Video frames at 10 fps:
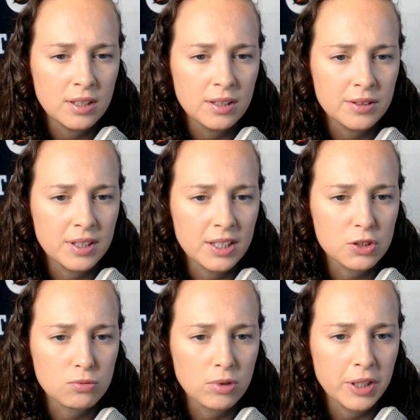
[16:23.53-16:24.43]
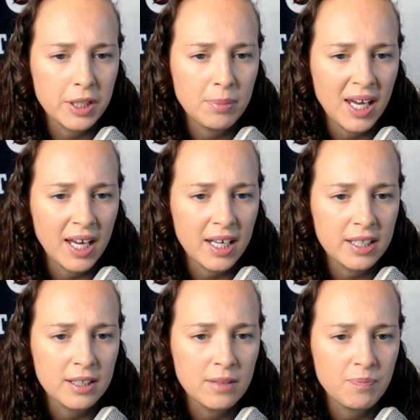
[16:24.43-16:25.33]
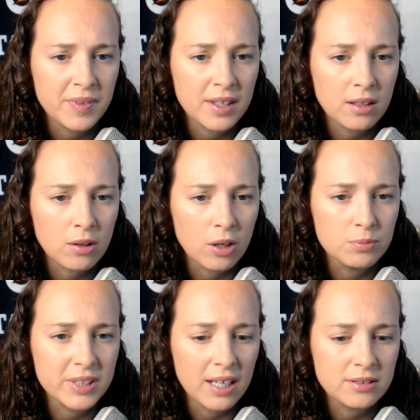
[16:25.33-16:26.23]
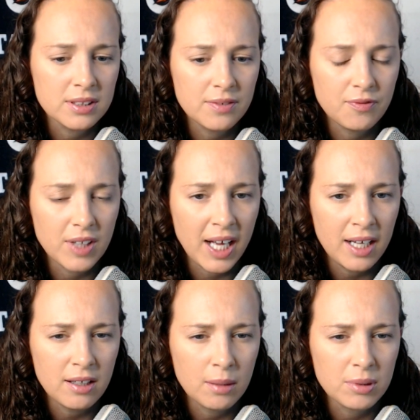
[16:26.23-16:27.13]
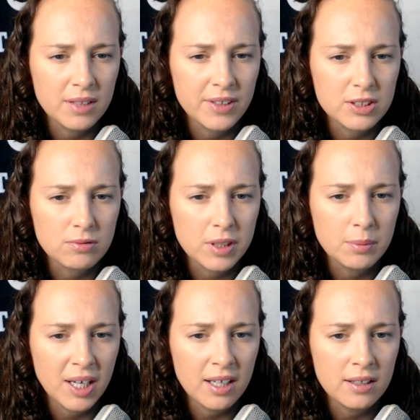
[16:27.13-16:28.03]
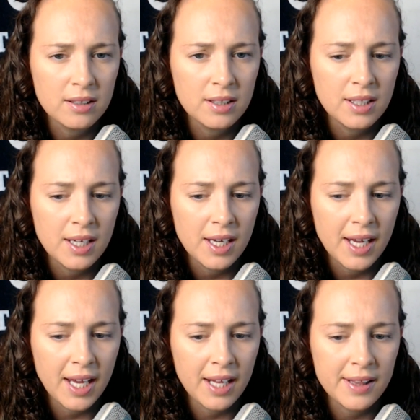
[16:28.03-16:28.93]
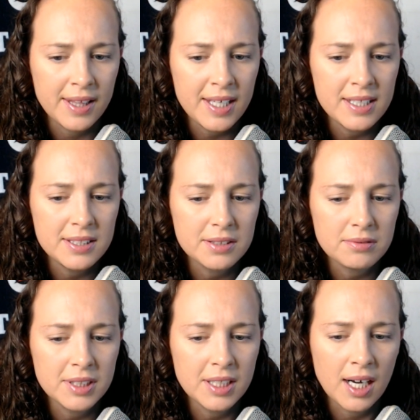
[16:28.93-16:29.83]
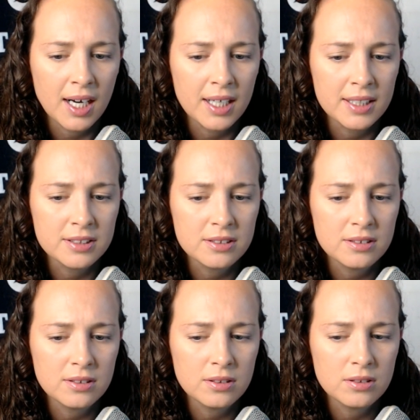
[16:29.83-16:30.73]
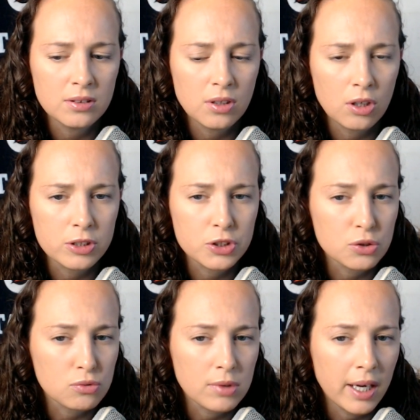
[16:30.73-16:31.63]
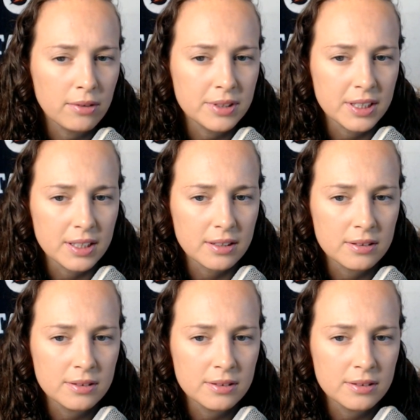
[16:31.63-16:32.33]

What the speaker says: This running back comes out to the flat. I believe that's a running back. And these three guys are surrounding